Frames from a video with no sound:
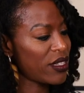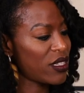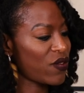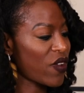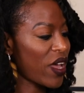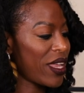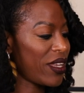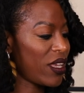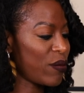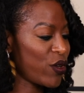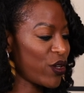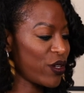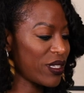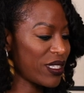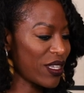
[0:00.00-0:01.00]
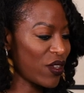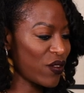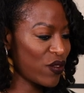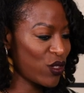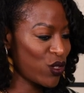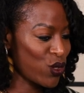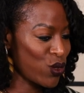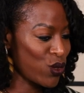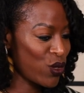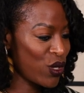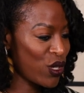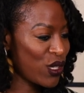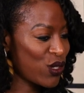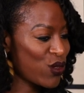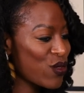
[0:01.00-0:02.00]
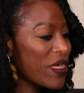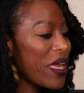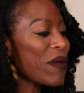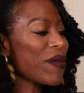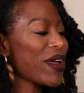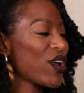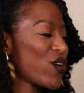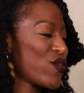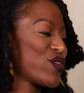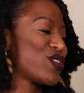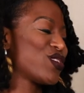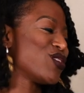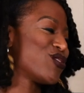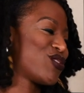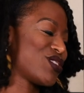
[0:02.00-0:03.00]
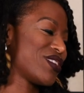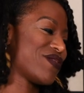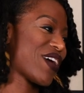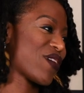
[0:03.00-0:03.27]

define him or herself? To, to them, I offer the notion of